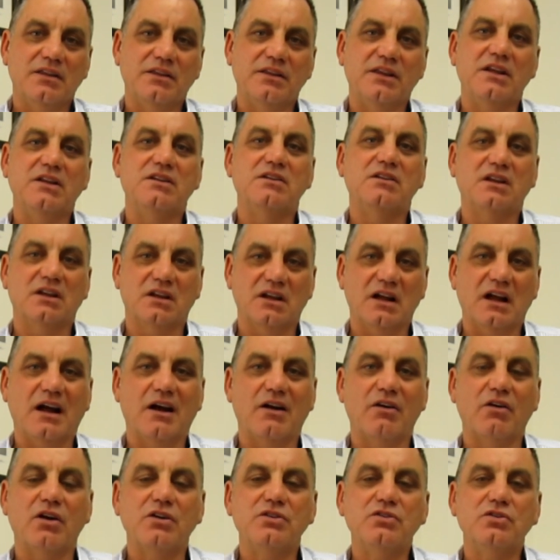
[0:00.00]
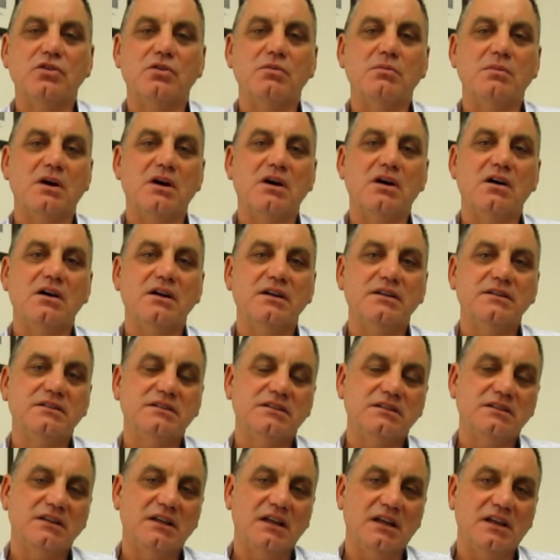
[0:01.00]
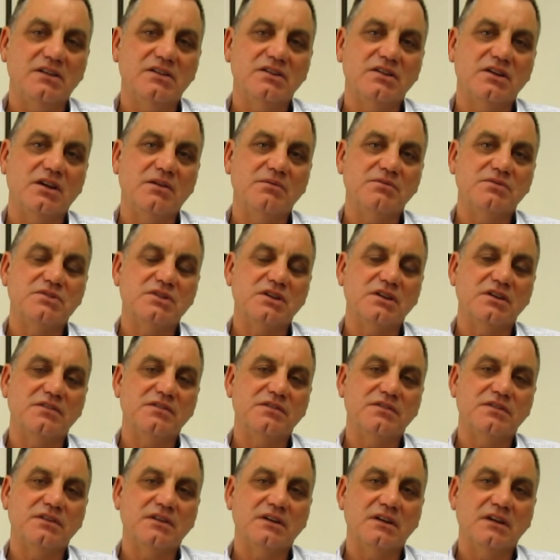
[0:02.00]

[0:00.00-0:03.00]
that are on your mind in terms of